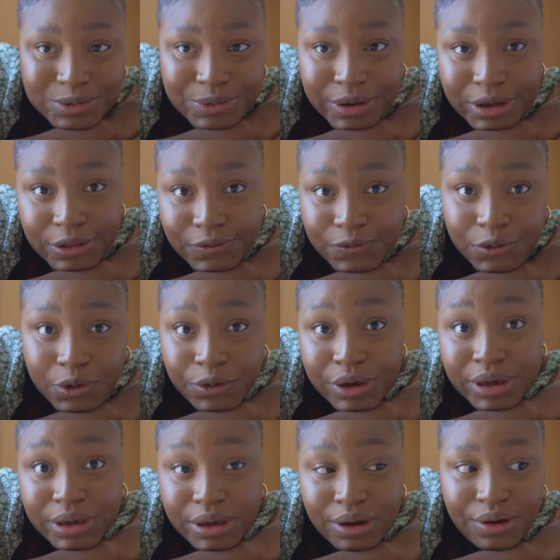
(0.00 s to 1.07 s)
to wear it for a
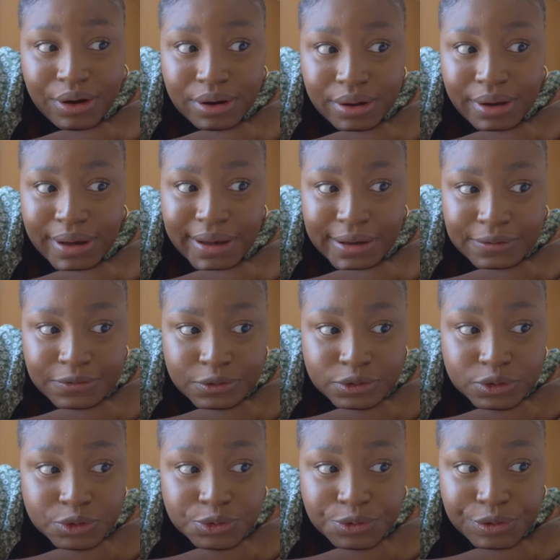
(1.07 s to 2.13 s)
year and a half
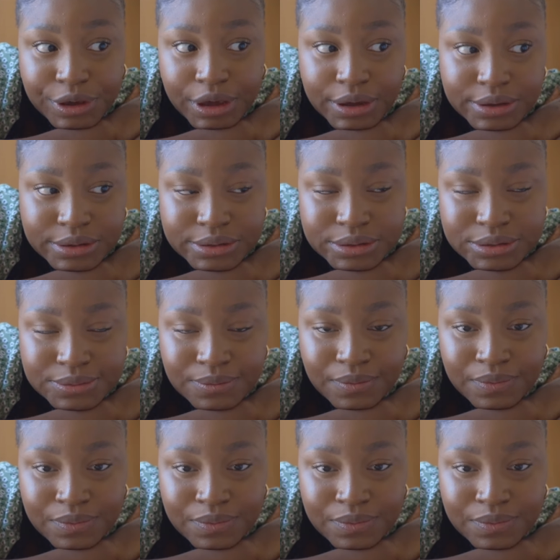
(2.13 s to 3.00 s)
or 2 years,